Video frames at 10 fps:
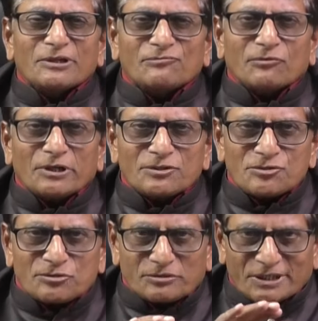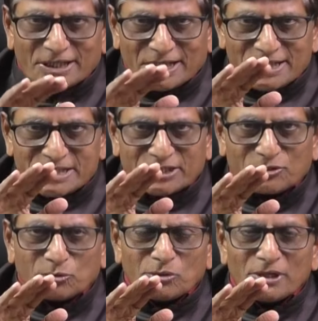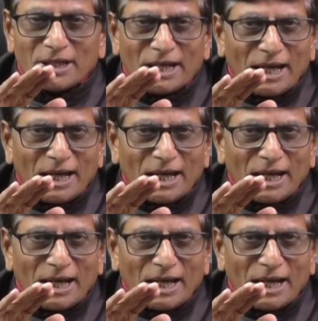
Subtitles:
it wants to increase it to